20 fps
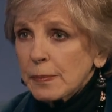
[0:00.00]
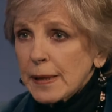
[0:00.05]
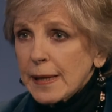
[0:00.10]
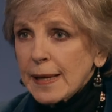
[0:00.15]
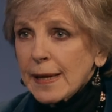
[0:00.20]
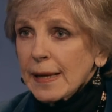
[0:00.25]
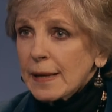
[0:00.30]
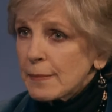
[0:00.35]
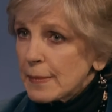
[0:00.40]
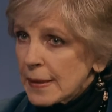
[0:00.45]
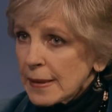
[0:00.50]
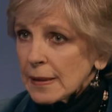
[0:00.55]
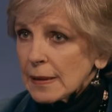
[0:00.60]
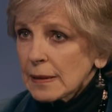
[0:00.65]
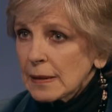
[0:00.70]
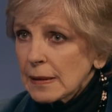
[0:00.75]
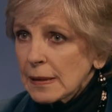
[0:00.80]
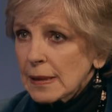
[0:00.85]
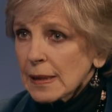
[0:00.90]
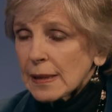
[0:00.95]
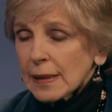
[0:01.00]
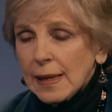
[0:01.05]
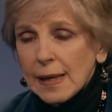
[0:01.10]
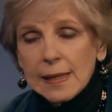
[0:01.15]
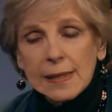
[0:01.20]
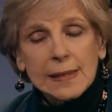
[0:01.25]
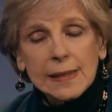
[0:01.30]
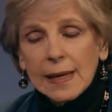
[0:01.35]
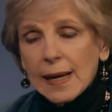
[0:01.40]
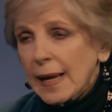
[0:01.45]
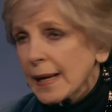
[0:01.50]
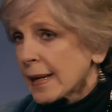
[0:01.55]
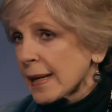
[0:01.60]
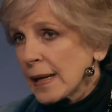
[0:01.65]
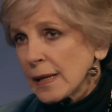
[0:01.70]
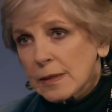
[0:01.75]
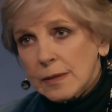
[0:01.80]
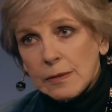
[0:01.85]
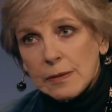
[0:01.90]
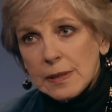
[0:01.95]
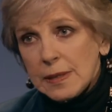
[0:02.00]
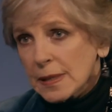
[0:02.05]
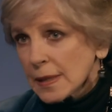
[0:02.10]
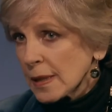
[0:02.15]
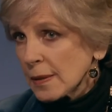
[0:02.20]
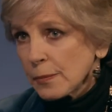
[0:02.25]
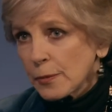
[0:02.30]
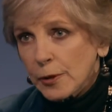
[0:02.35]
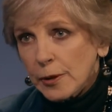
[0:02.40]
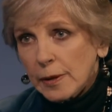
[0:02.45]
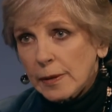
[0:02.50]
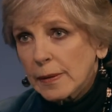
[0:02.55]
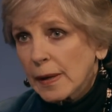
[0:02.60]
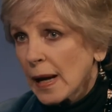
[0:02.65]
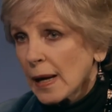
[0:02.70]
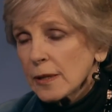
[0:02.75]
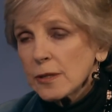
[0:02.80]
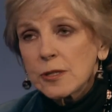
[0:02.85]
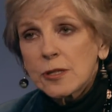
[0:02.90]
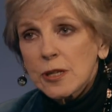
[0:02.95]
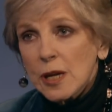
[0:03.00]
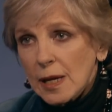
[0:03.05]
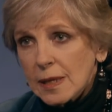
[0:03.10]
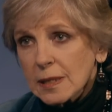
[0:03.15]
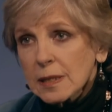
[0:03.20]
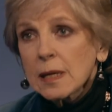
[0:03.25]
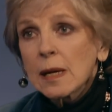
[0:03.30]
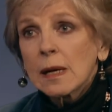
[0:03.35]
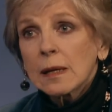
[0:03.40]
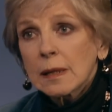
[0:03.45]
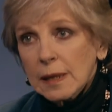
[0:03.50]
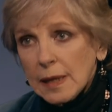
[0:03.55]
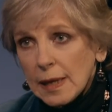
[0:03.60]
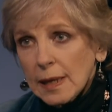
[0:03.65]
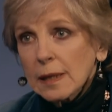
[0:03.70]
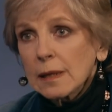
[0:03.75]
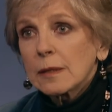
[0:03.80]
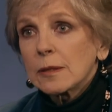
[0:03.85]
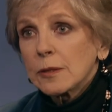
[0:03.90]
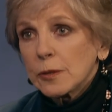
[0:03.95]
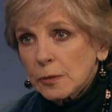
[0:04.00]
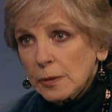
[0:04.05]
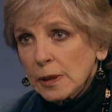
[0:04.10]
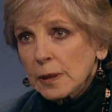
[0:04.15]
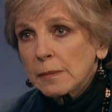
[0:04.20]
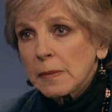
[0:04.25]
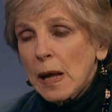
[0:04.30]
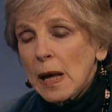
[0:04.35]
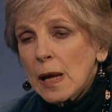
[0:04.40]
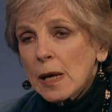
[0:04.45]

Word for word: became ill, and I said, I can't do this anymore. I just can't do it.